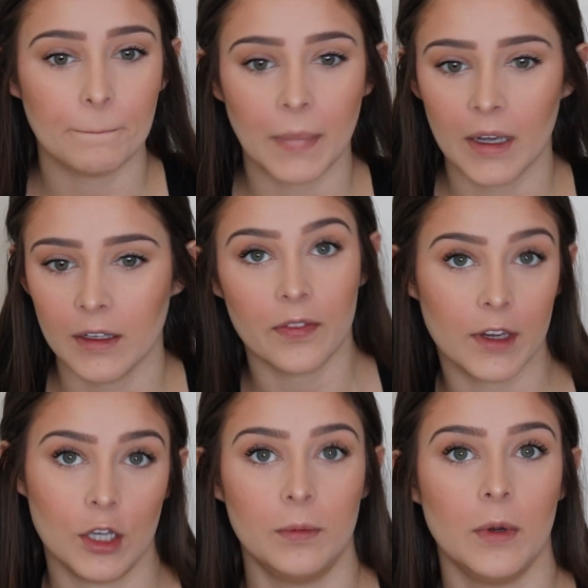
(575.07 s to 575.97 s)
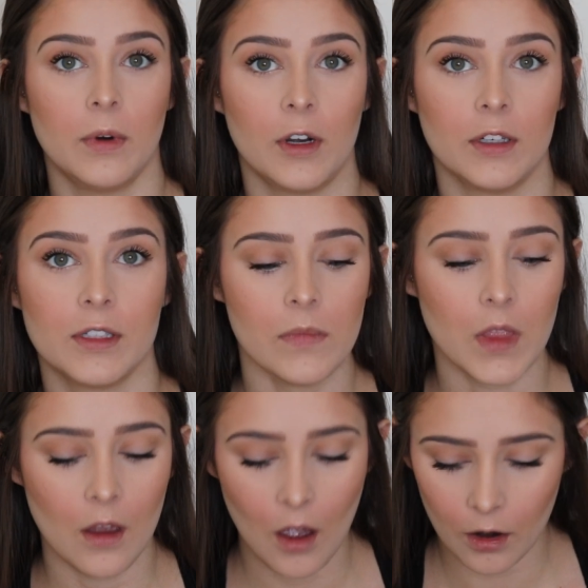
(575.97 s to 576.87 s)
but they could be worse.
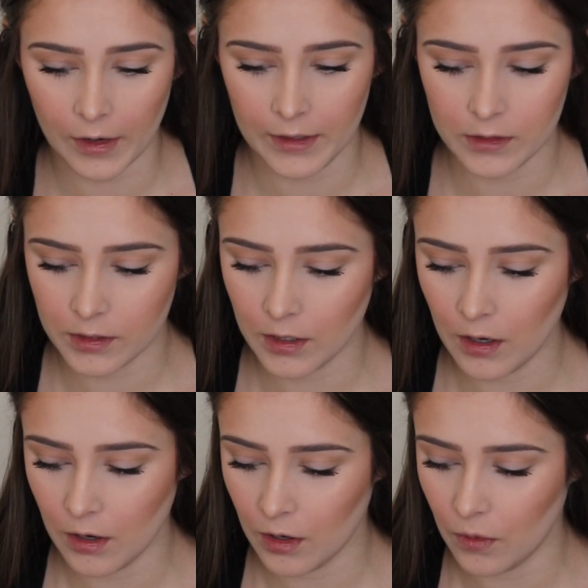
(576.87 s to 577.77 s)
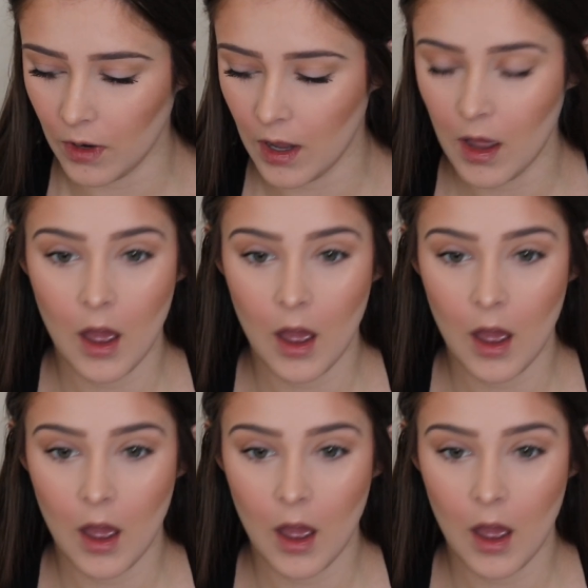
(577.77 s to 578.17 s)
Alright, so